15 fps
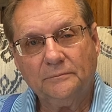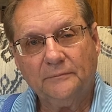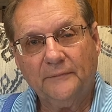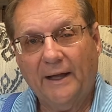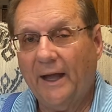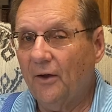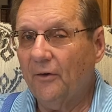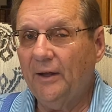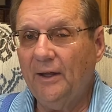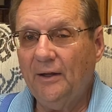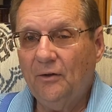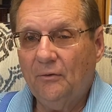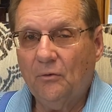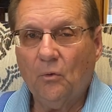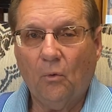How
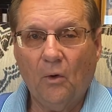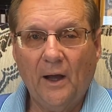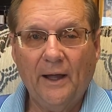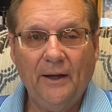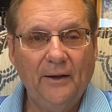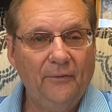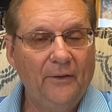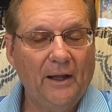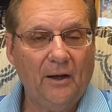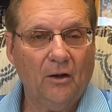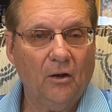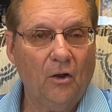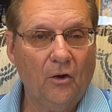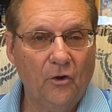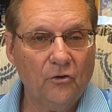he quieted that
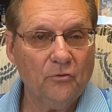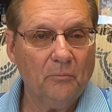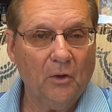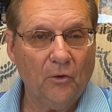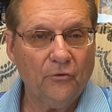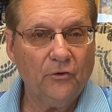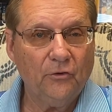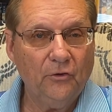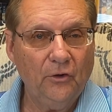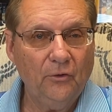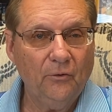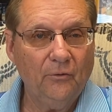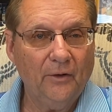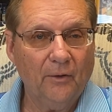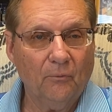large
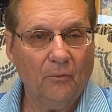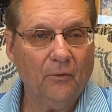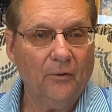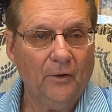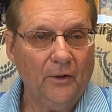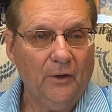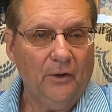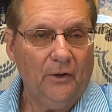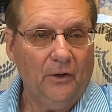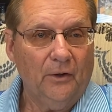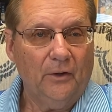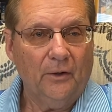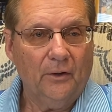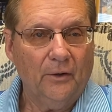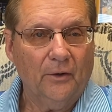multitude that were
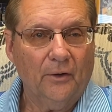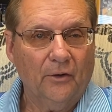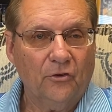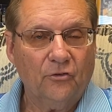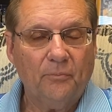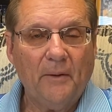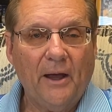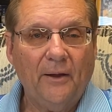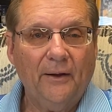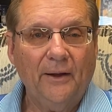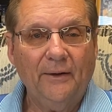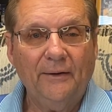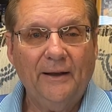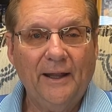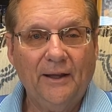
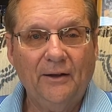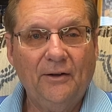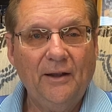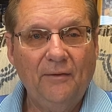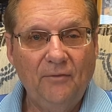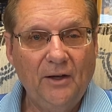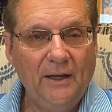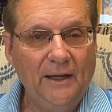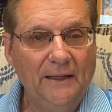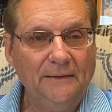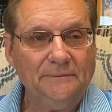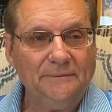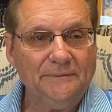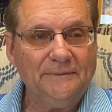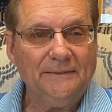spouting negativity,
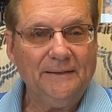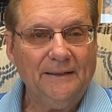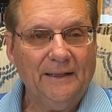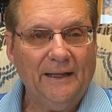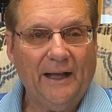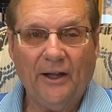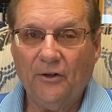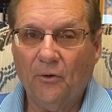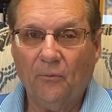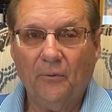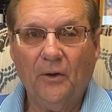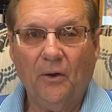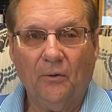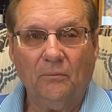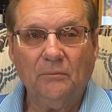I don't
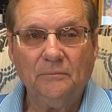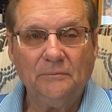know.